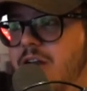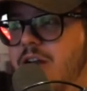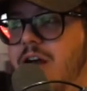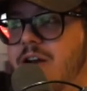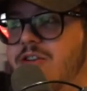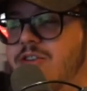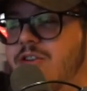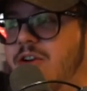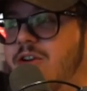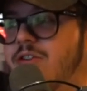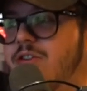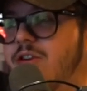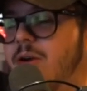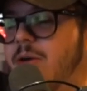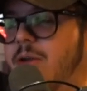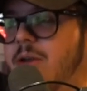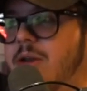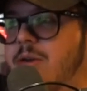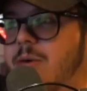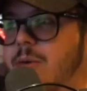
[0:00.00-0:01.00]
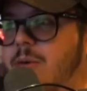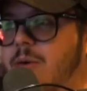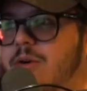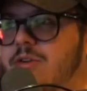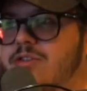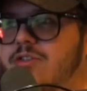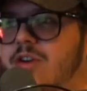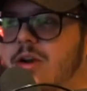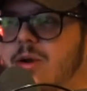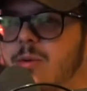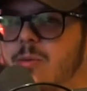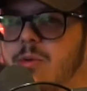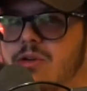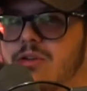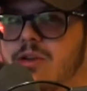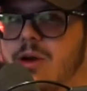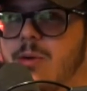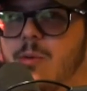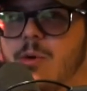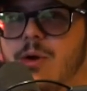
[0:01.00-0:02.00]
Nocturne Toten or started on
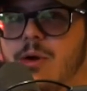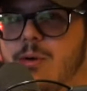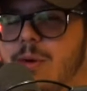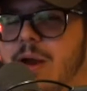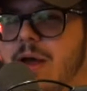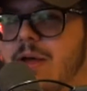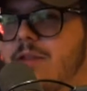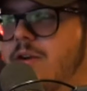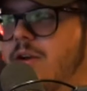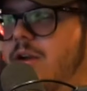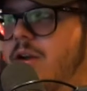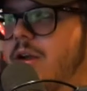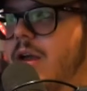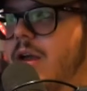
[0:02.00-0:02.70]
World at War rather,